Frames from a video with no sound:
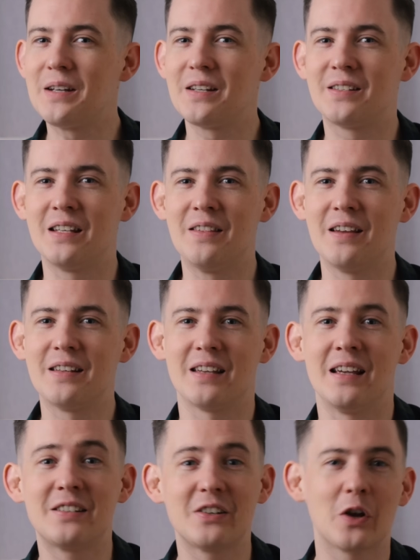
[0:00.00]
way to see
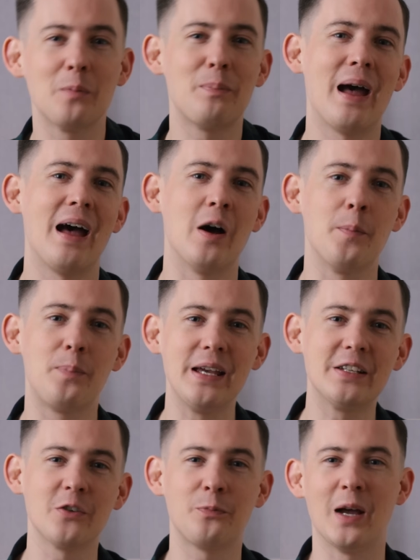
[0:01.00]
this is to compare a
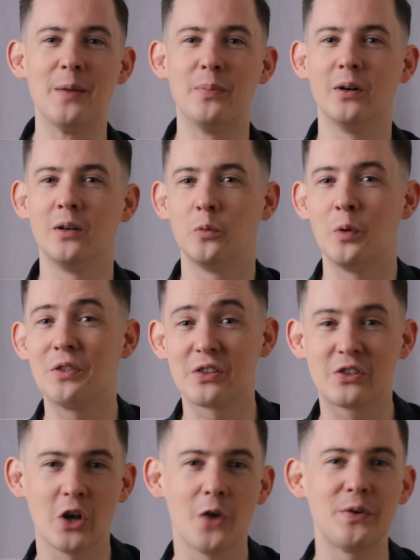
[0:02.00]
piece of paper with the
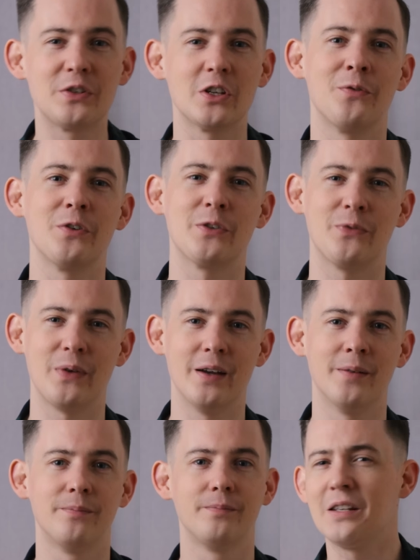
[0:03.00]
surface of a
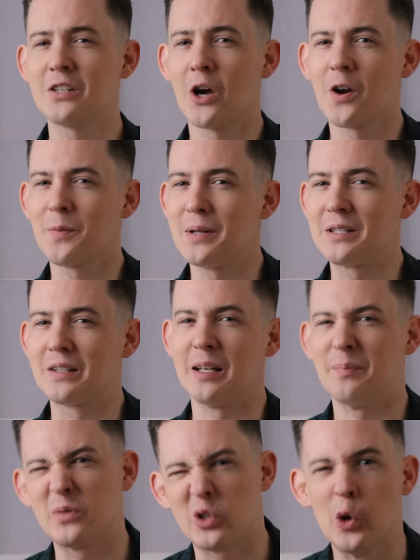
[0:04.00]
sphere. These are
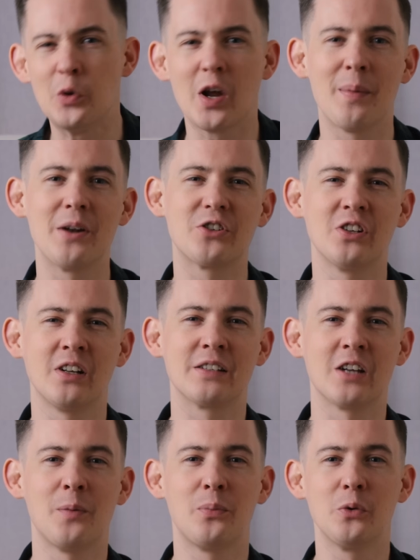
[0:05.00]
admittedly two-dimensional
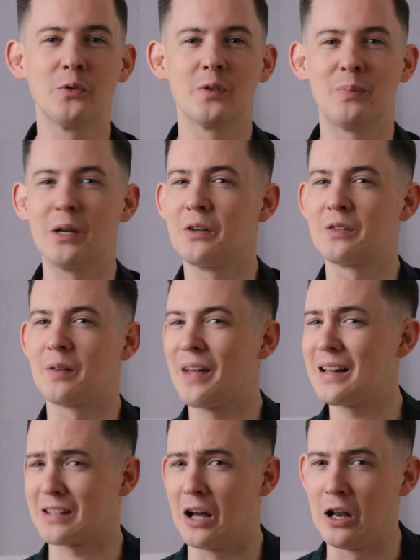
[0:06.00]
examples because
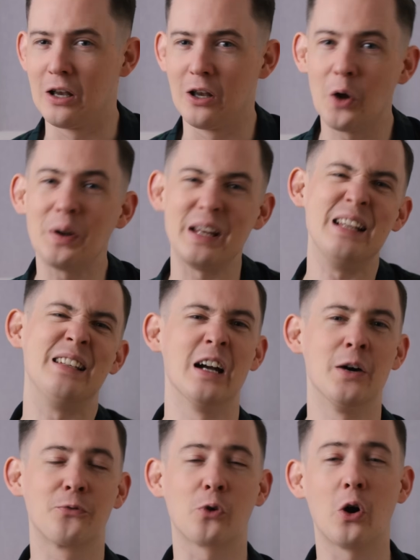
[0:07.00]
that's a lot
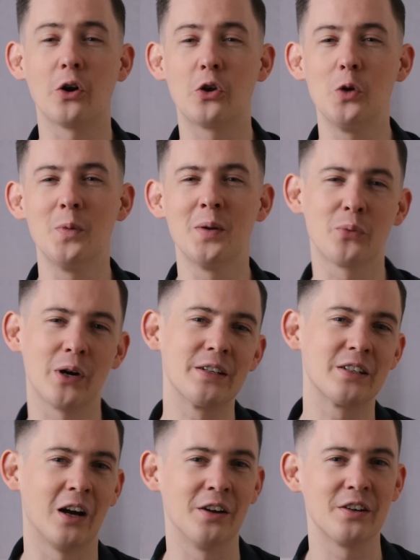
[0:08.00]
easier for our human
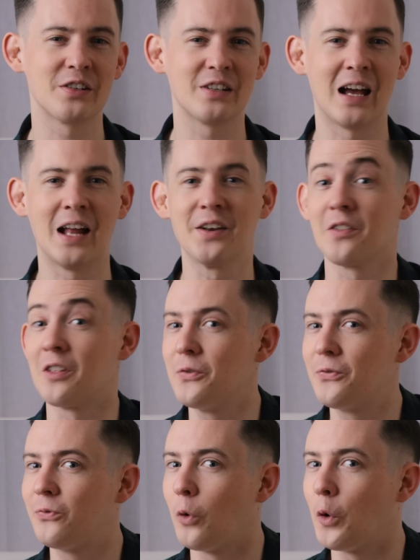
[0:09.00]
brains to understand than
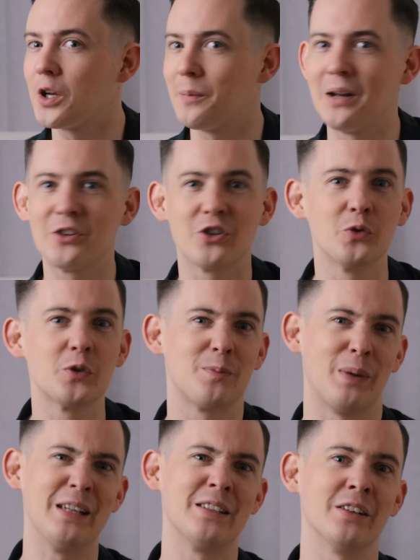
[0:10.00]
four-dimensional
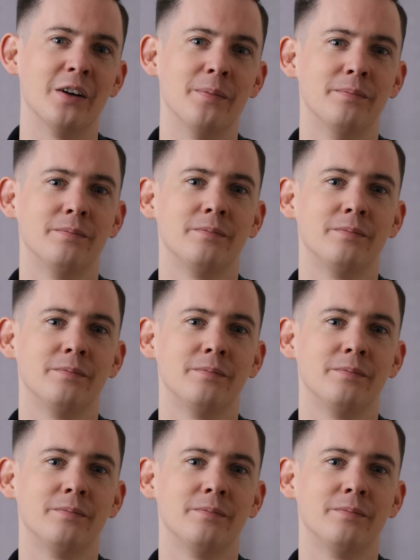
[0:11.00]
space-time.